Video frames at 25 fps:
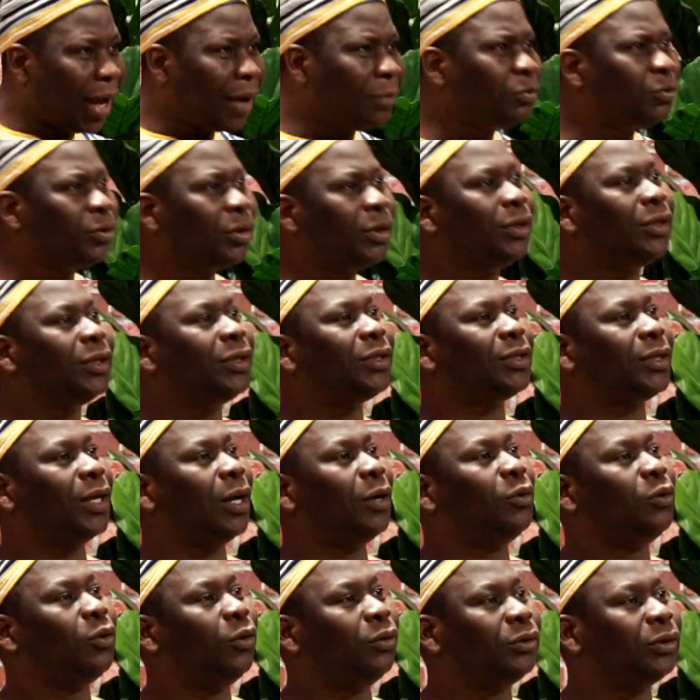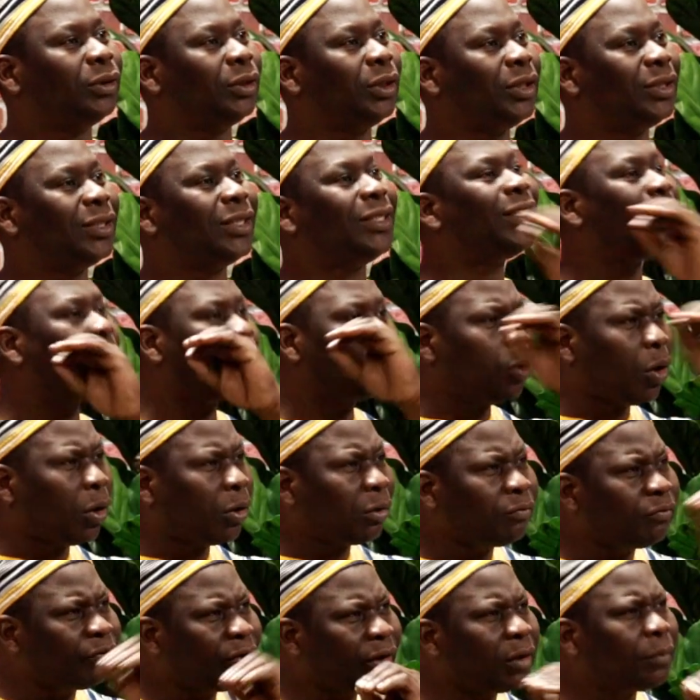to understand those things. It's a
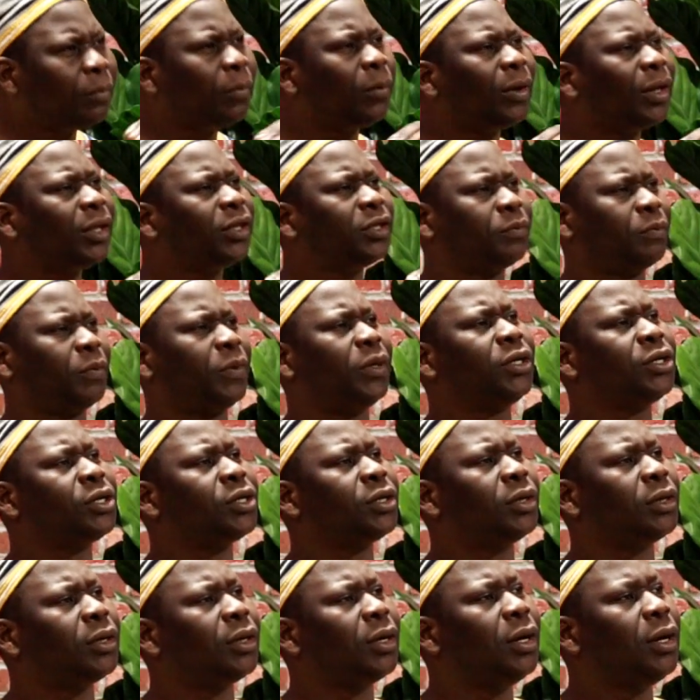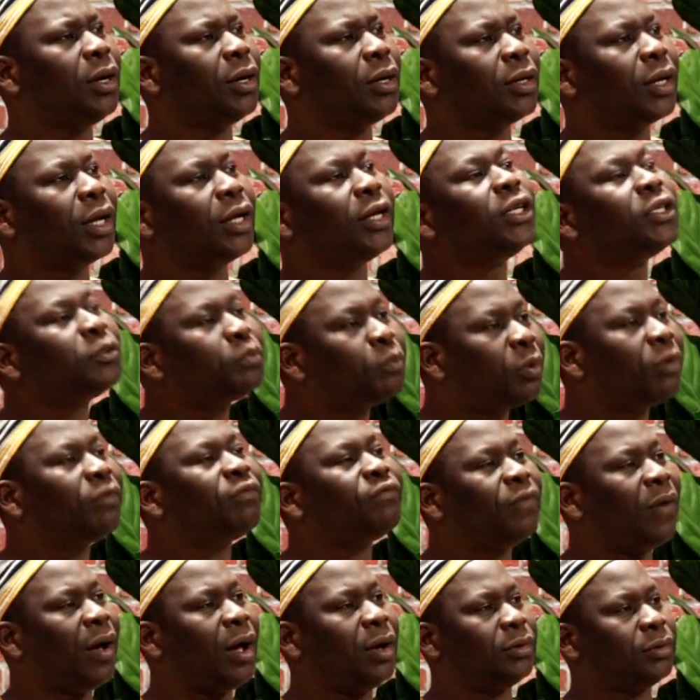non-verbal expression that is
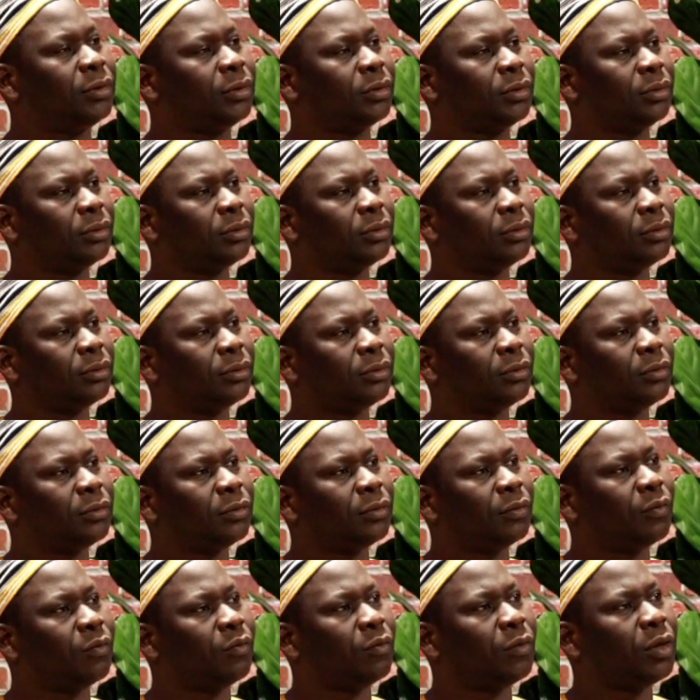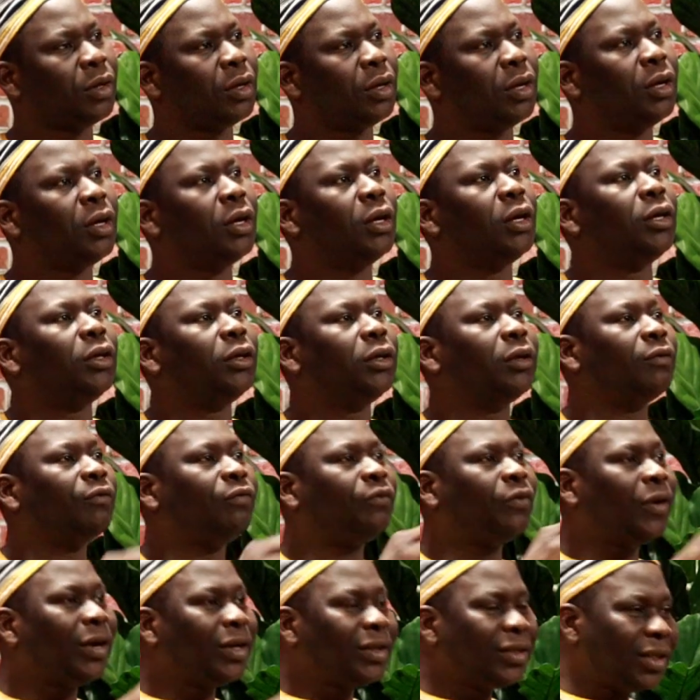profound.
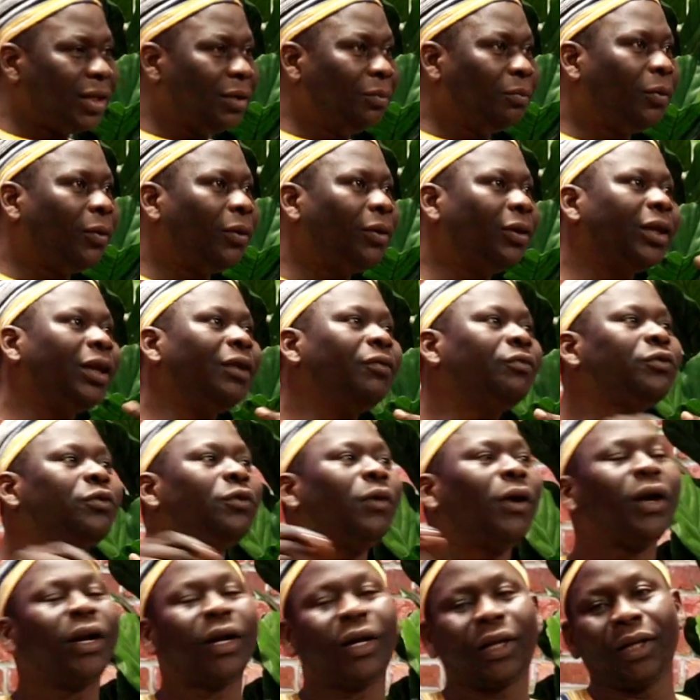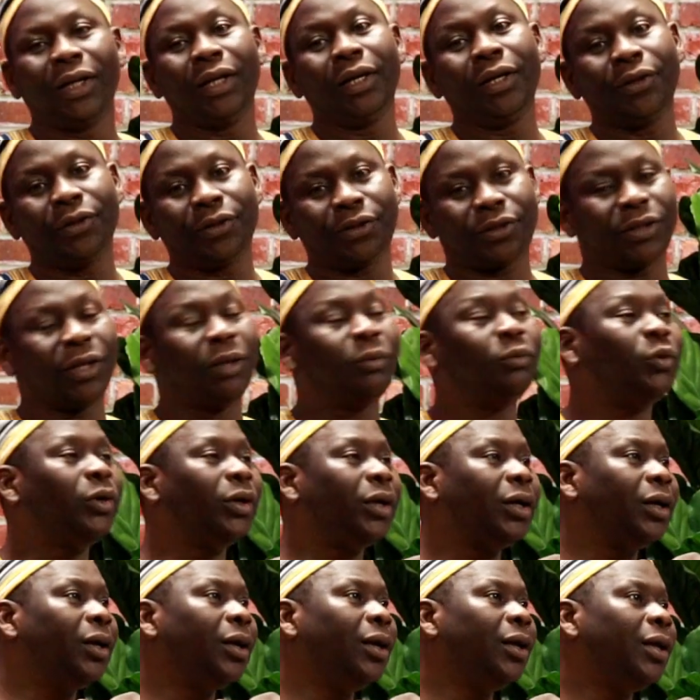For example, if you are a cleaner
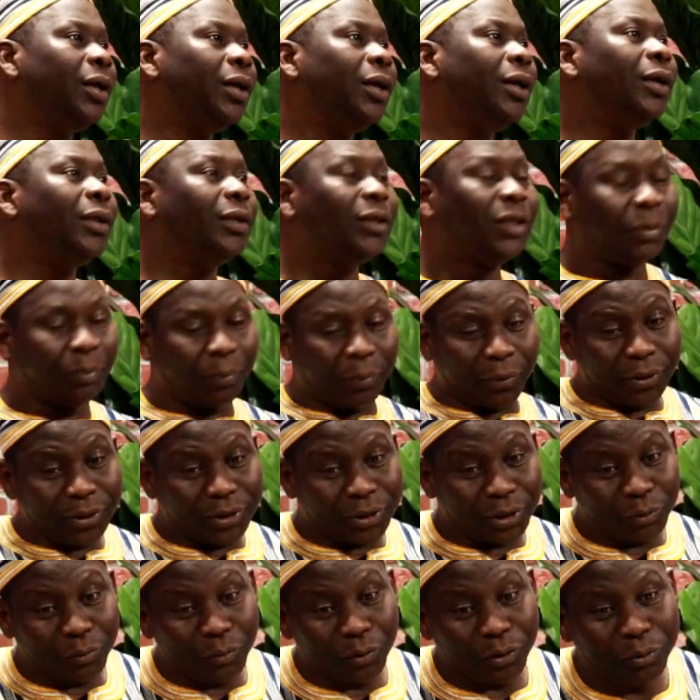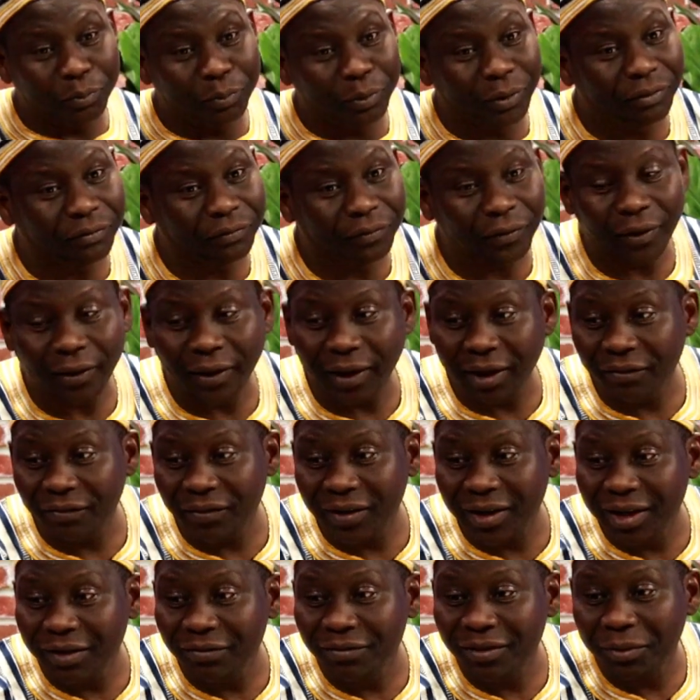somewhere, the person would prefer,
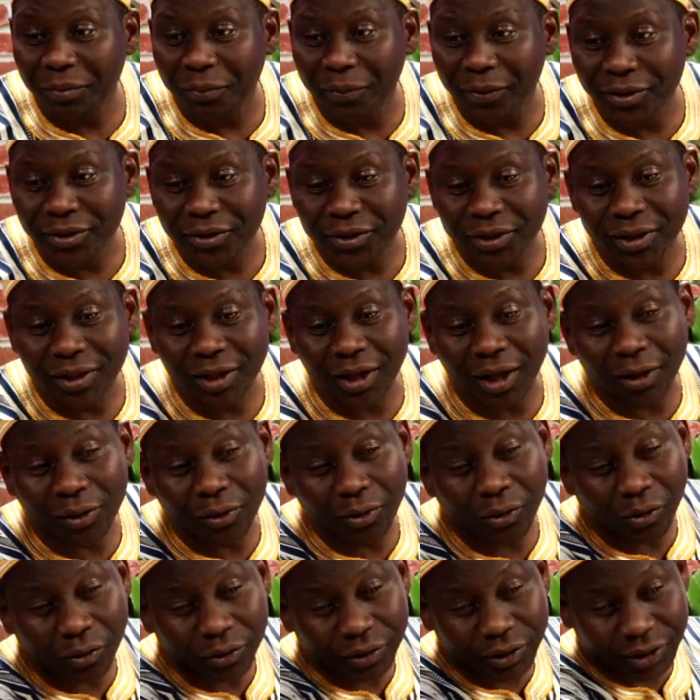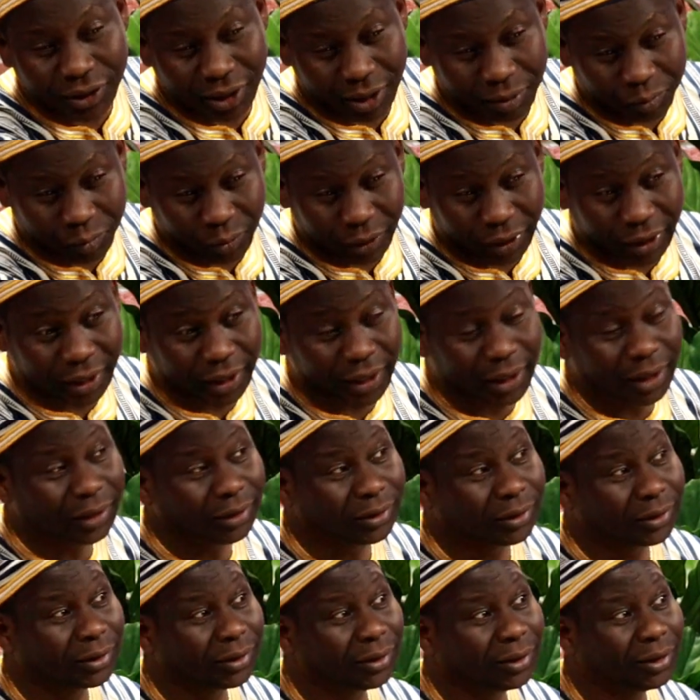even if the person can go somewhere
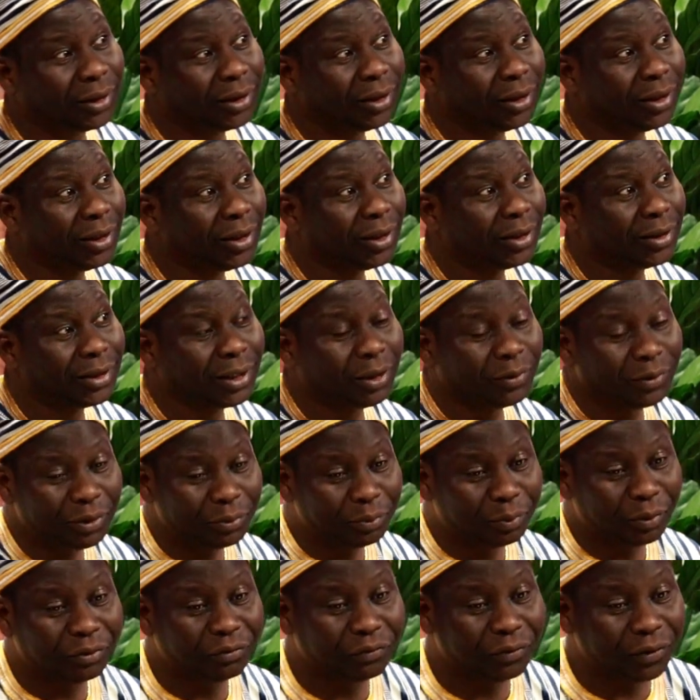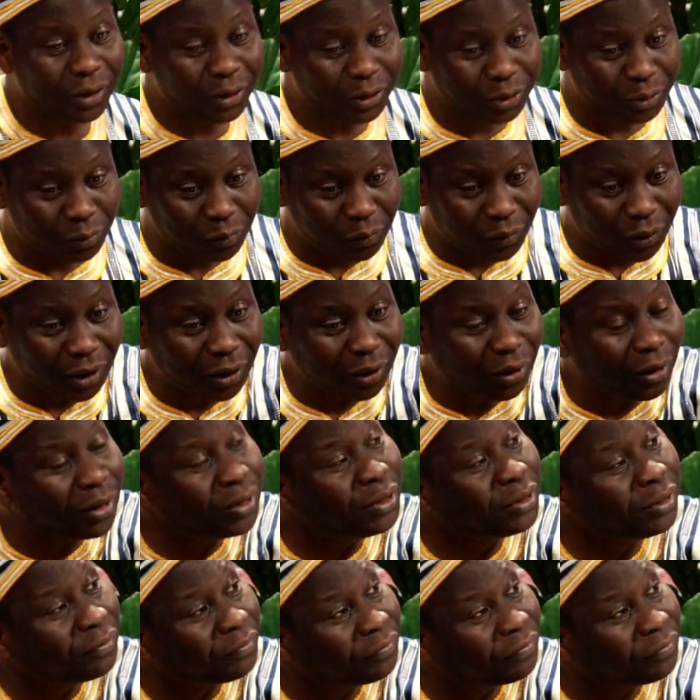else, they will prefer to walk on your